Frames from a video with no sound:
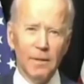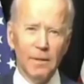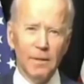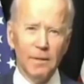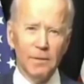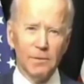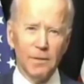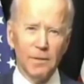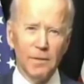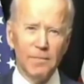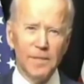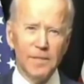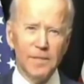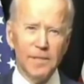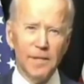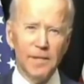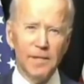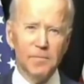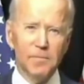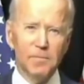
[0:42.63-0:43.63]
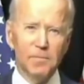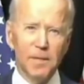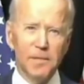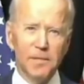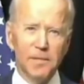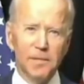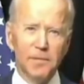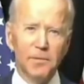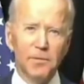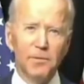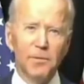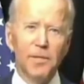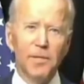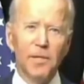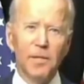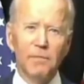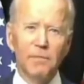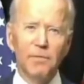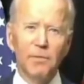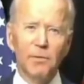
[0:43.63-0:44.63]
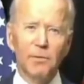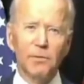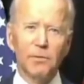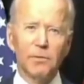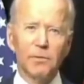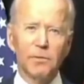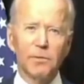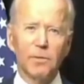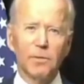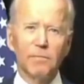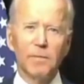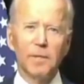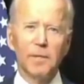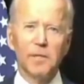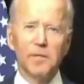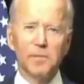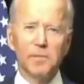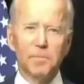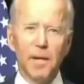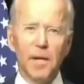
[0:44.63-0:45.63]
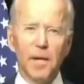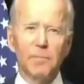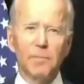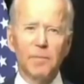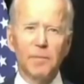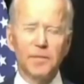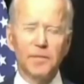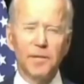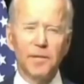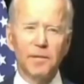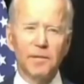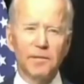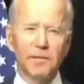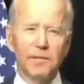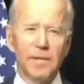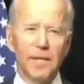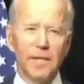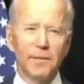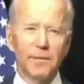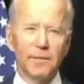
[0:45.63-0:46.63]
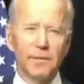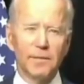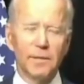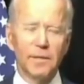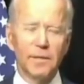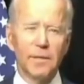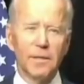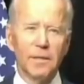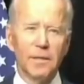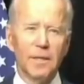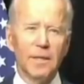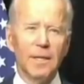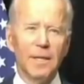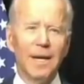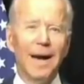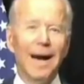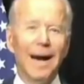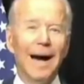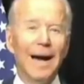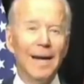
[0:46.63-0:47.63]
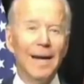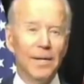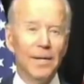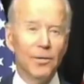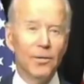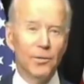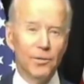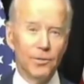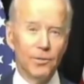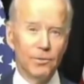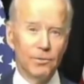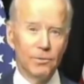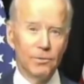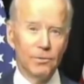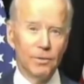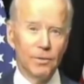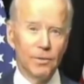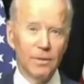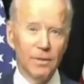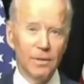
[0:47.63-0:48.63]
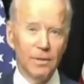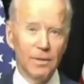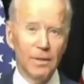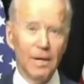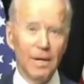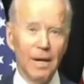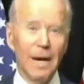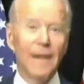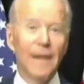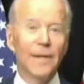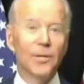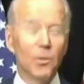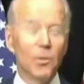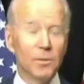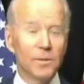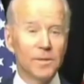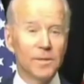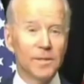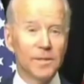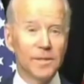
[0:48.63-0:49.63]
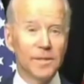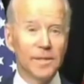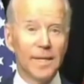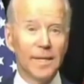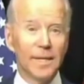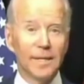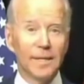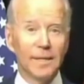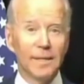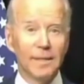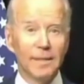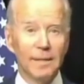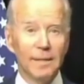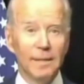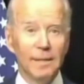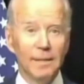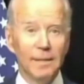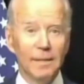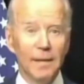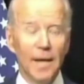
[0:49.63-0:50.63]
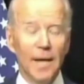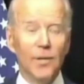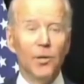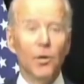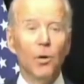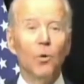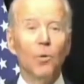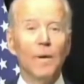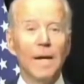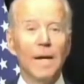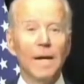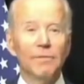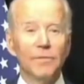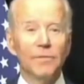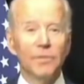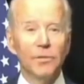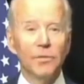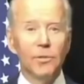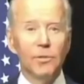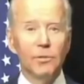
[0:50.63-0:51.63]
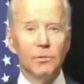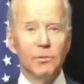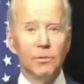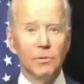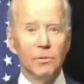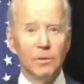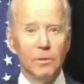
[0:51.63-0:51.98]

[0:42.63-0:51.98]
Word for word: So let me say, especially to the young voters who have been inspired by Senator Sanders, I hear you. I know what's at stake. I know what we have to do.